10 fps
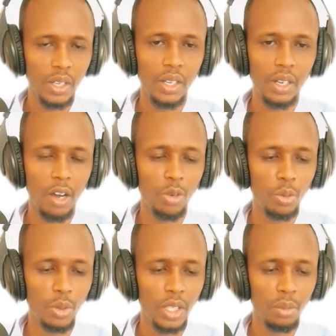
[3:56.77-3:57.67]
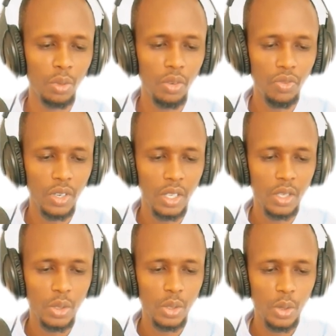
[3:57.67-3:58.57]
How do we remove?
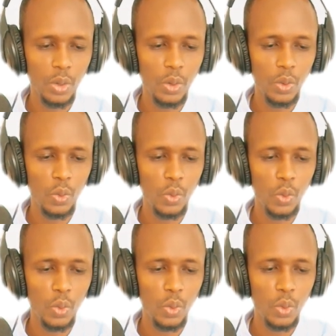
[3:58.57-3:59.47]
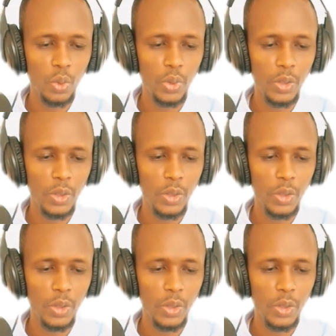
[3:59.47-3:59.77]
So the